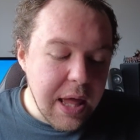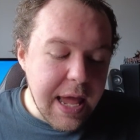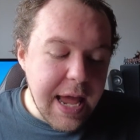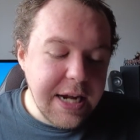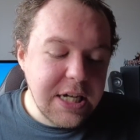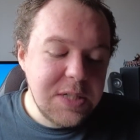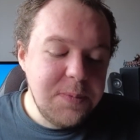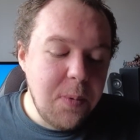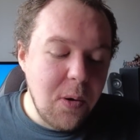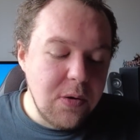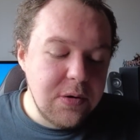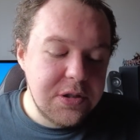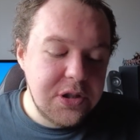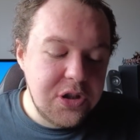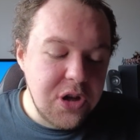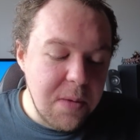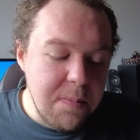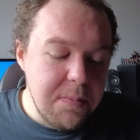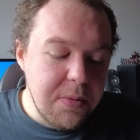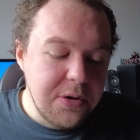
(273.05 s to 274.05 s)
Exports
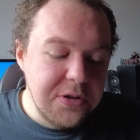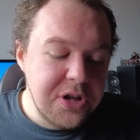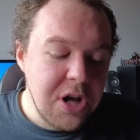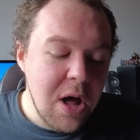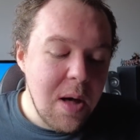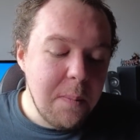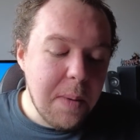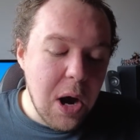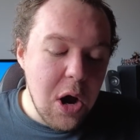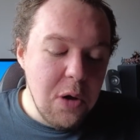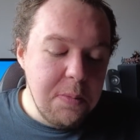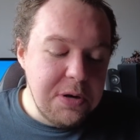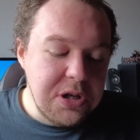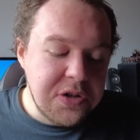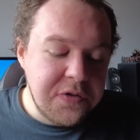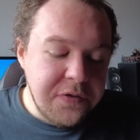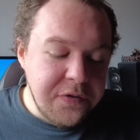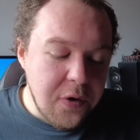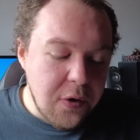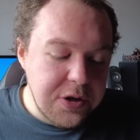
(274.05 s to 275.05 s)
tumbled by
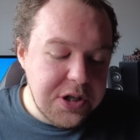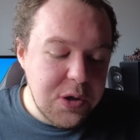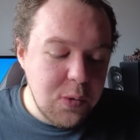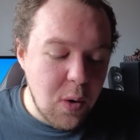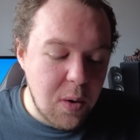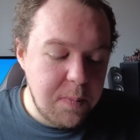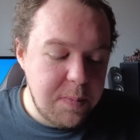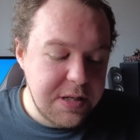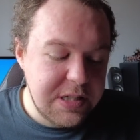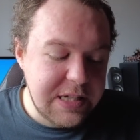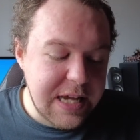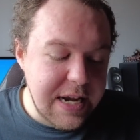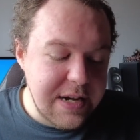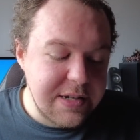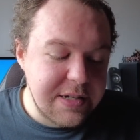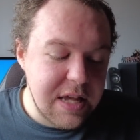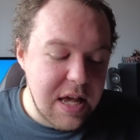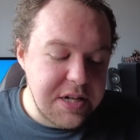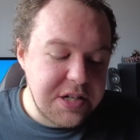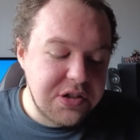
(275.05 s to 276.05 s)
almost
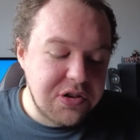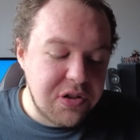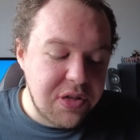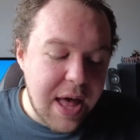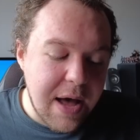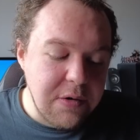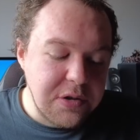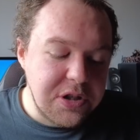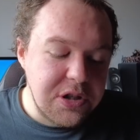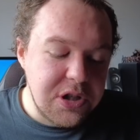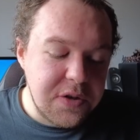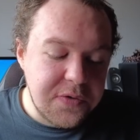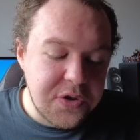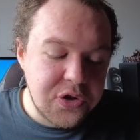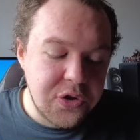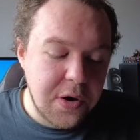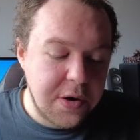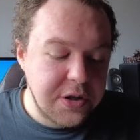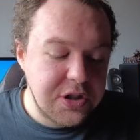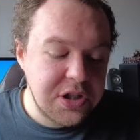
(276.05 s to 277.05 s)
41% as thousands of
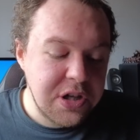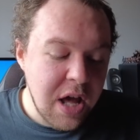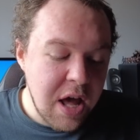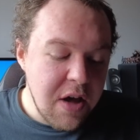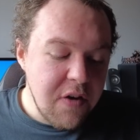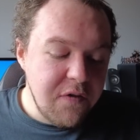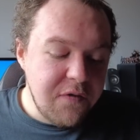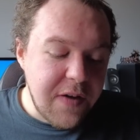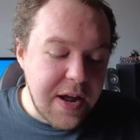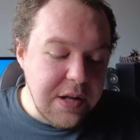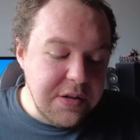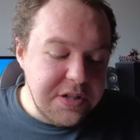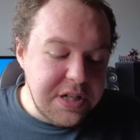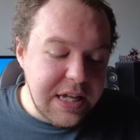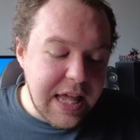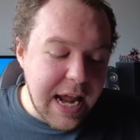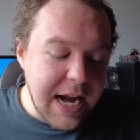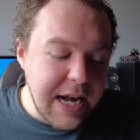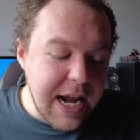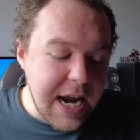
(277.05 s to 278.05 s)
trucks failed
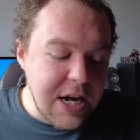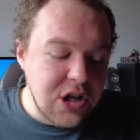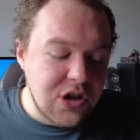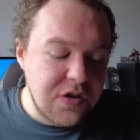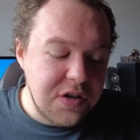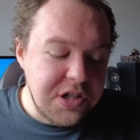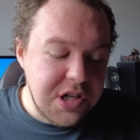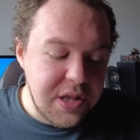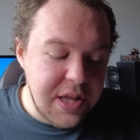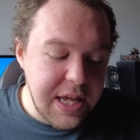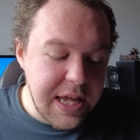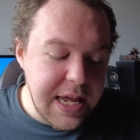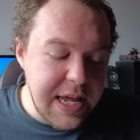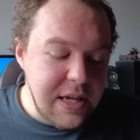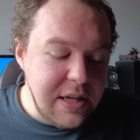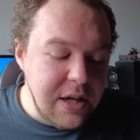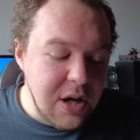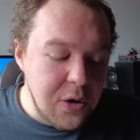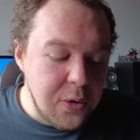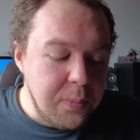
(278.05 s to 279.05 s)
to gain entry to the
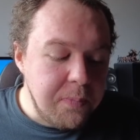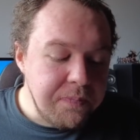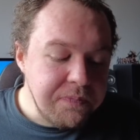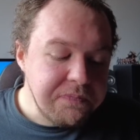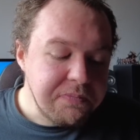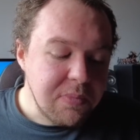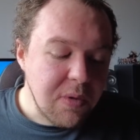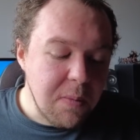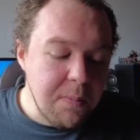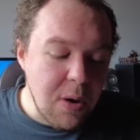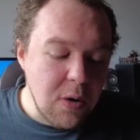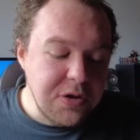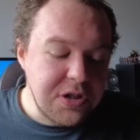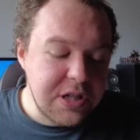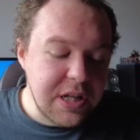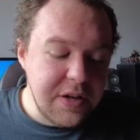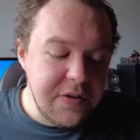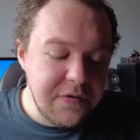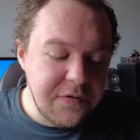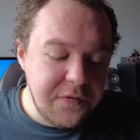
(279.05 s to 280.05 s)
EU,
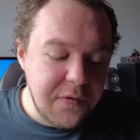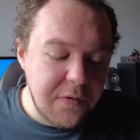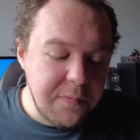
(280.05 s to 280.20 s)
mostly